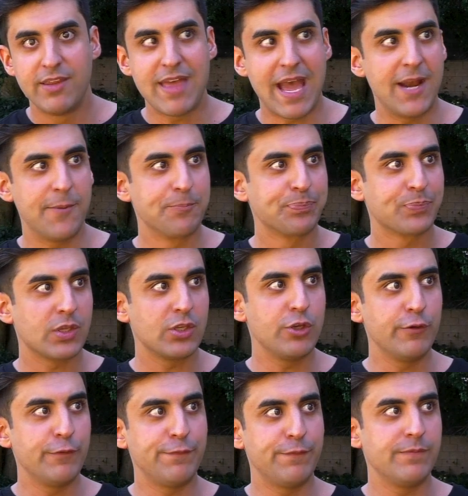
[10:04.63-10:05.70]
That
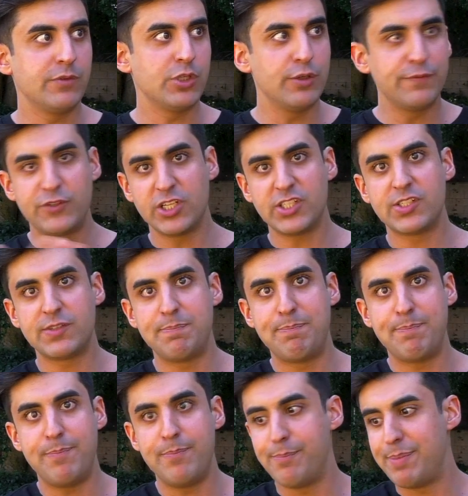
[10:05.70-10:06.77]
you've just
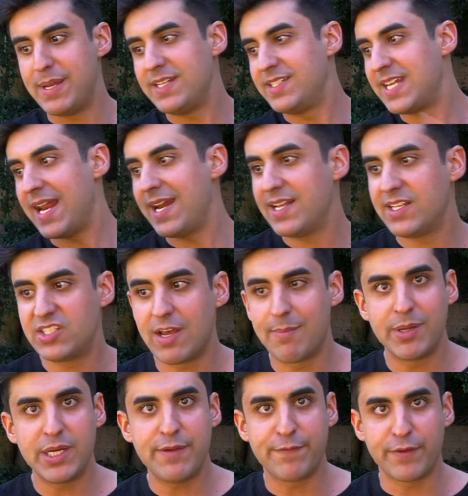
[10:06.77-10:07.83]
been dating
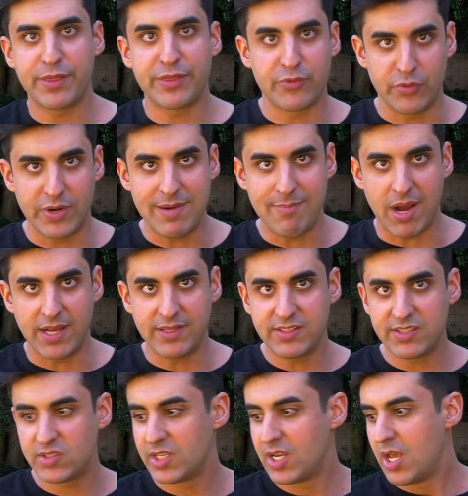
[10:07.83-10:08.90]
somebody for 3
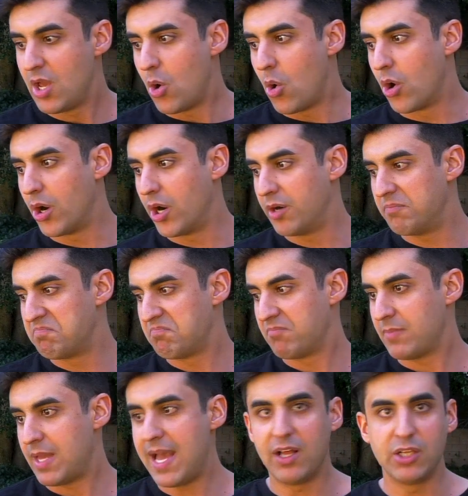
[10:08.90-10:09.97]
months, or
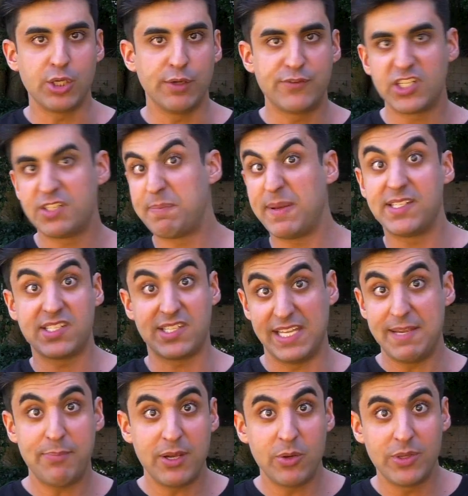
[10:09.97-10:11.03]
hell, you've just been
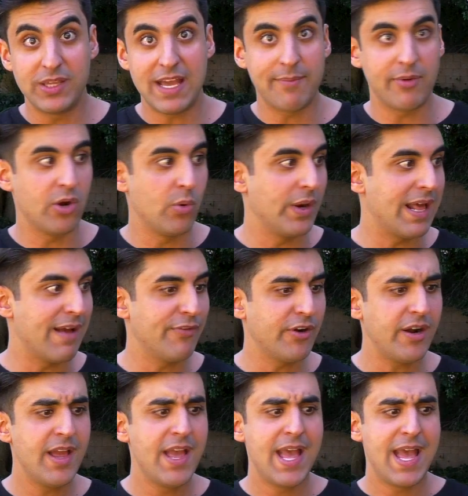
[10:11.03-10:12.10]
sleeping with them or
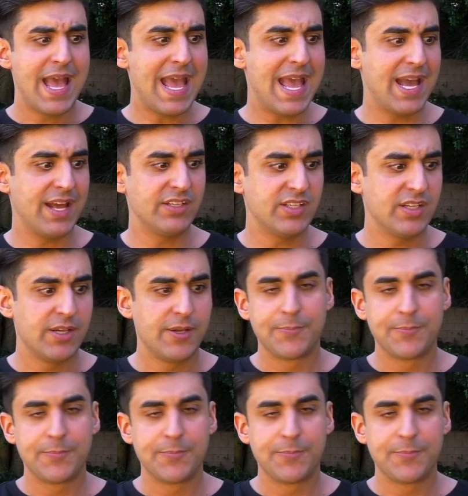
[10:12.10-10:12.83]
whatever, and